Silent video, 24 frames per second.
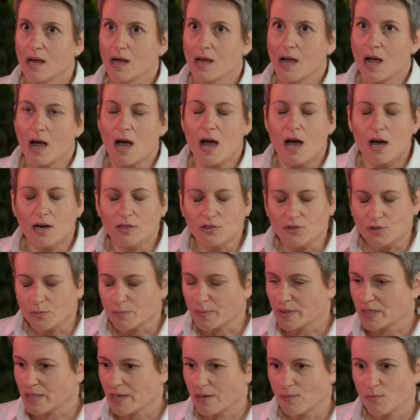
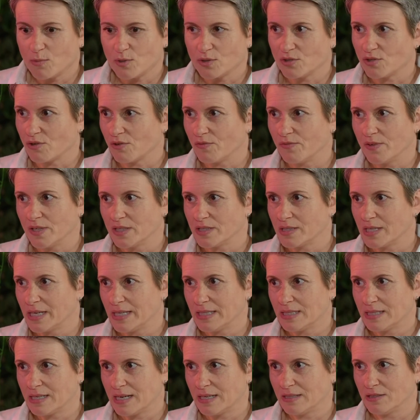100% what dog first
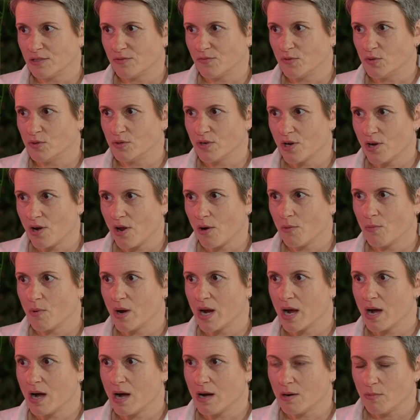aid stands for.
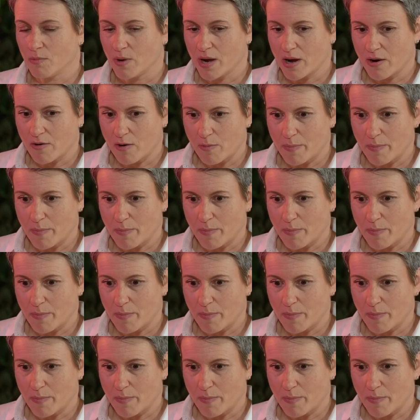We are